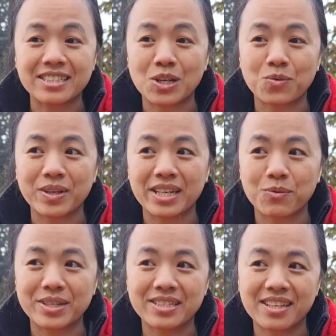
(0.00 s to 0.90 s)
So
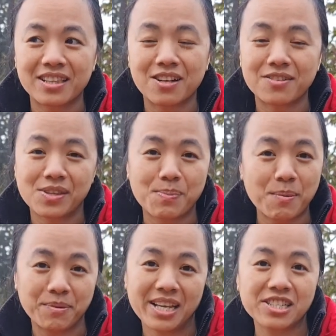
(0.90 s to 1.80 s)
we see a lot of the
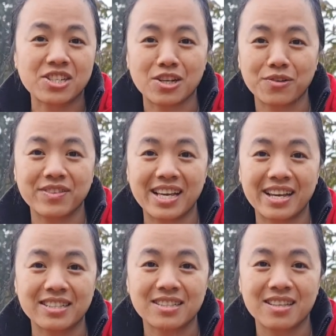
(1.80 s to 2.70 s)
population over
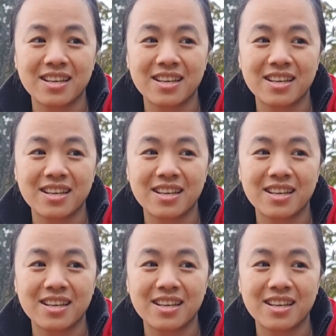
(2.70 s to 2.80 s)
there is